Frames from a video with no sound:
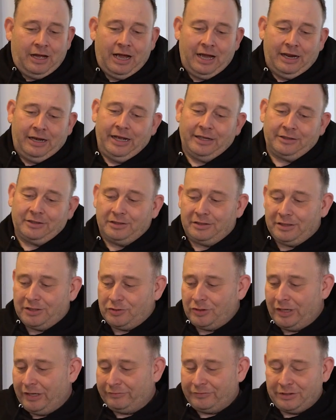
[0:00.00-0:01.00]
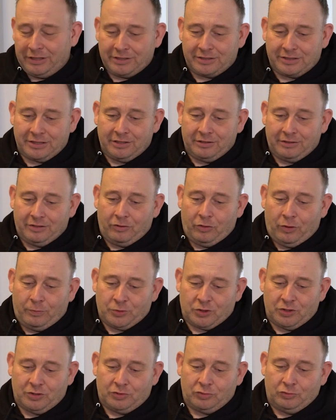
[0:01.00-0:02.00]
I like that, that you have these
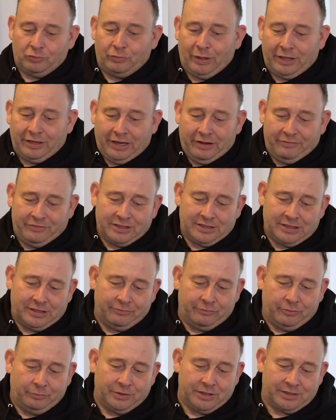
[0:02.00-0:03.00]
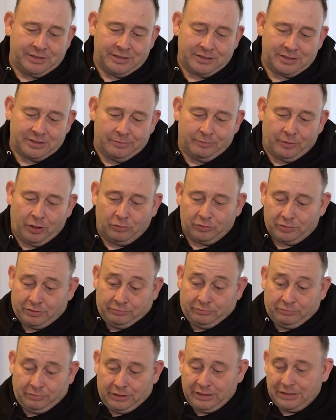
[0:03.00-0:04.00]
option to run everything from the system out.
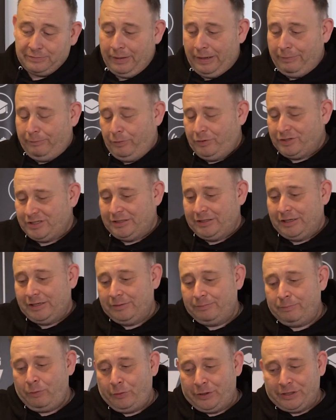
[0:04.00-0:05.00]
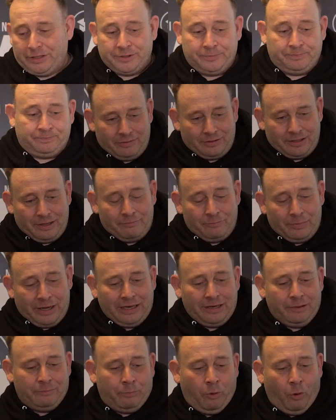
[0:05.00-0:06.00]
That's my personal point. The
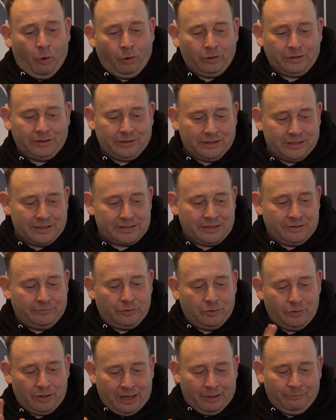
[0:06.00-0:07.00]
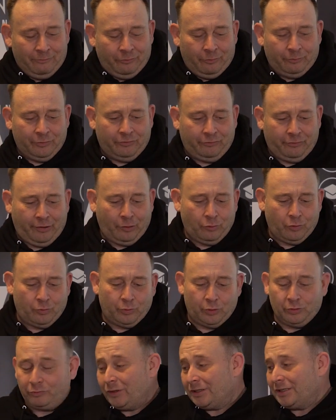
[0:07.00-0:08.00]
main important is if you come from the Faro
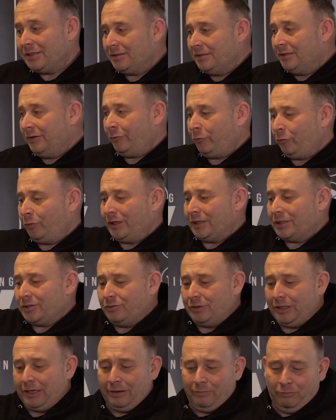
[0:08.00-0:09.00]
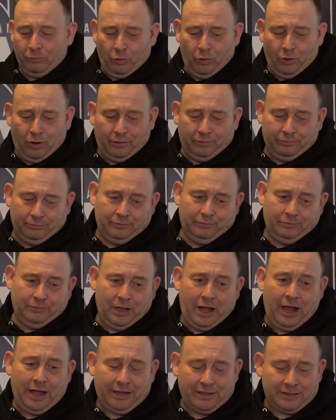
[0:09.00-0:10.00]
world, what's the difference to the more
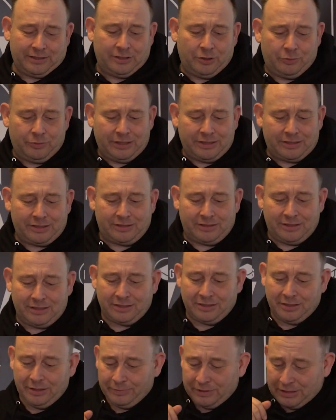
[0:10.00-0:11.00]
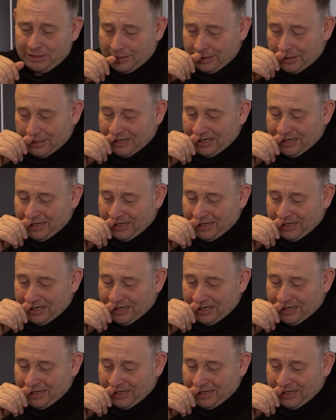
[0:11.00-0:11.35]
higher series systems?